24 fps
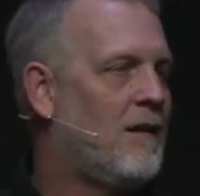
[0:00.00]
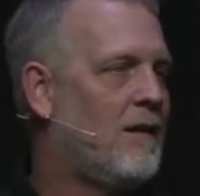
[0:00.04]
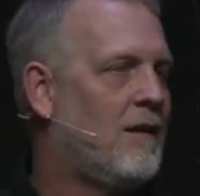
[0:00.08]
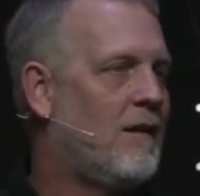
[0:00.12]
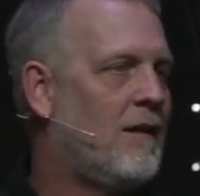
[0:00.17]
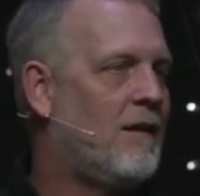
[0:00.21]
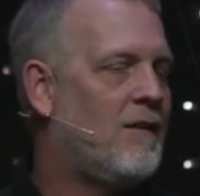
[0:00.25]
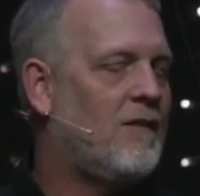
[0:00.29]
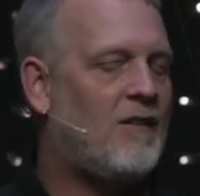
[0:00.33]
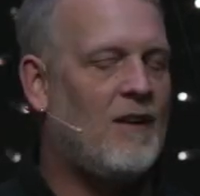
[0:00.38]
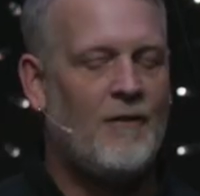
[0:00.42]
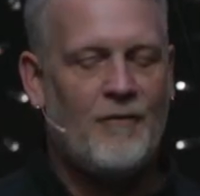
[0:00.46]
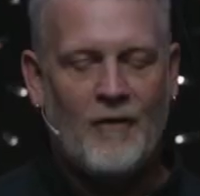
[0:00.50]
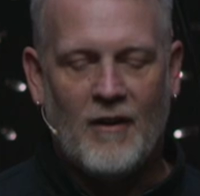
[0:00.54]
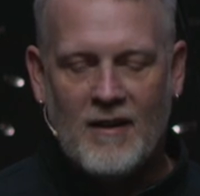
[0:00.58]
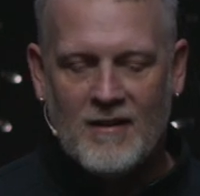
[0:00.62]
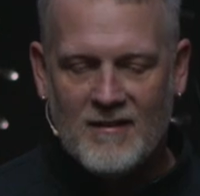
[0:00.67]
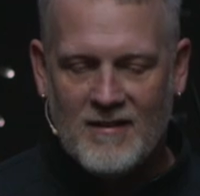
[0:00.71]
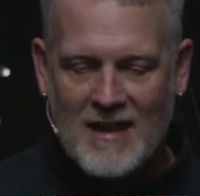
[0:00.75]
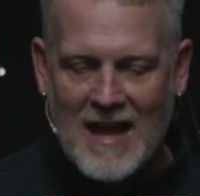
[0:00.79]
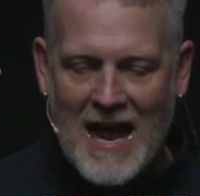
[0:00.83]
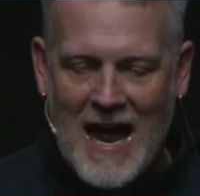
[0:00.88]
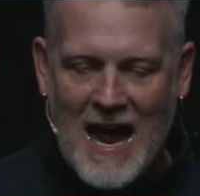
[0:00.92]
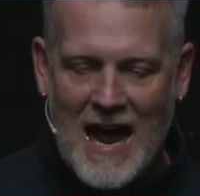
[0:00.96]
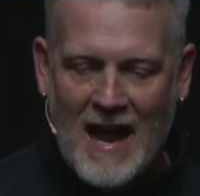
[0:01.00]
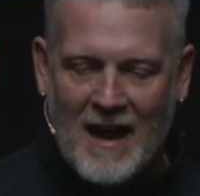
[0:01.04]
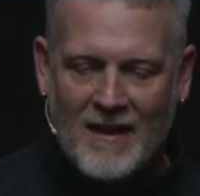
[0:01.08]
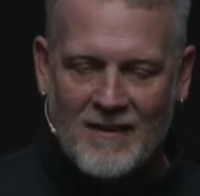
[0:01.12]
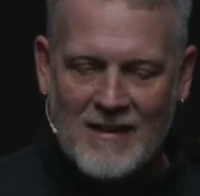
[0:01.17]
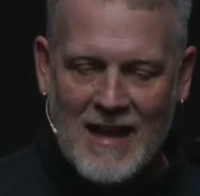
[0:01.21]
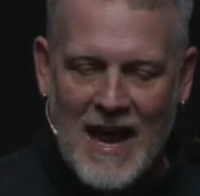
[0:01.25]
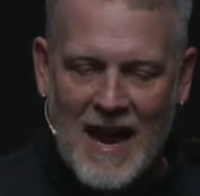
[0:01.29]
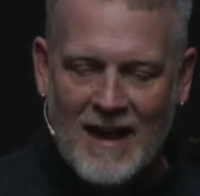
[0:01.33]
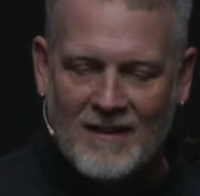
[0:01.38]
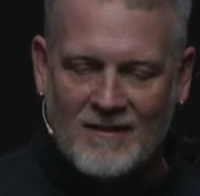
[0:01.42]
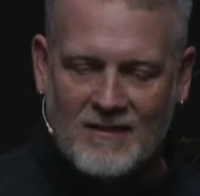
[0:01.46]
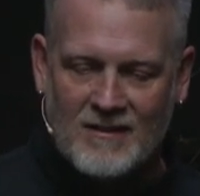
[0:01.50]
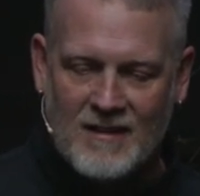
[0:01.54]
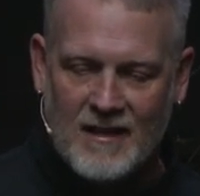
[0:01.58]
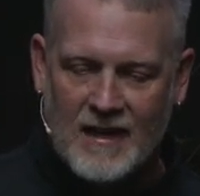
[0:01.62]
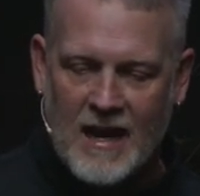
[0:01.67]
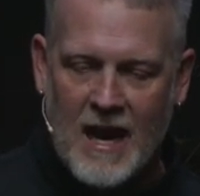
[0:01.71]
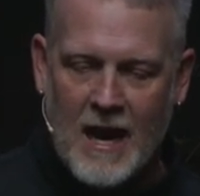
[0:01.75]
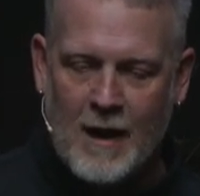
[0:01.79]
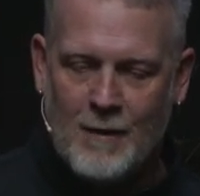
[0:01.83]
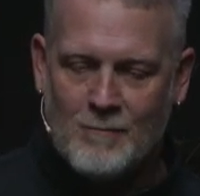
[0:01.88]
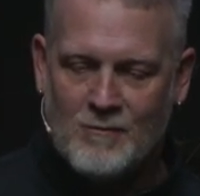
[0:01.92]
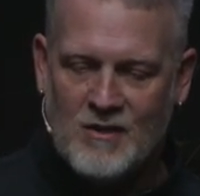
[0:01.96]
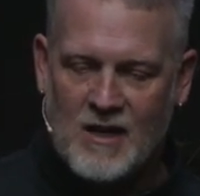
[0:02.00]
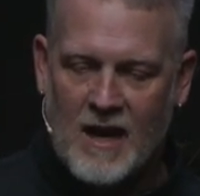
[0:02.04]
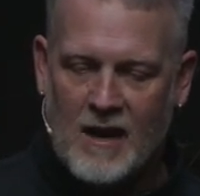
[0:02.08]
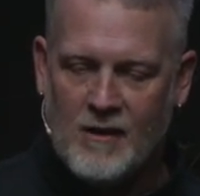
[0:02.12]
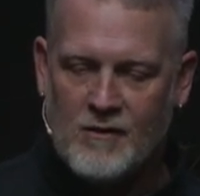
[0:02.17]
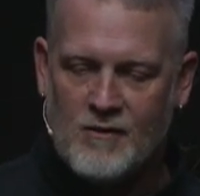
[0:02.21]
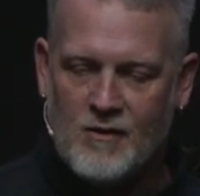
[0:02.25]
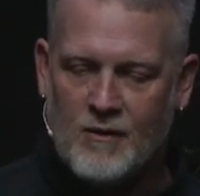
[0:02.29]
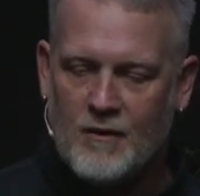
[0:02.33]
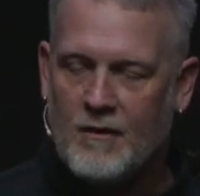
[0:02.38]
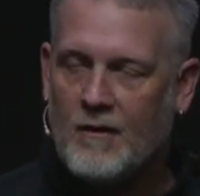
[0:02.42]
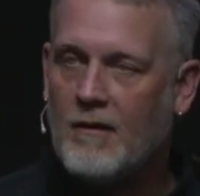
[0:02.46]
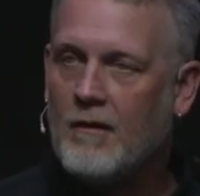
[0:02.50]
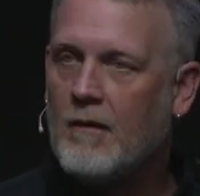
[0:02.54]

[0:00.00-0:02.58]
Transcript: See, friends, that, that's the game changer.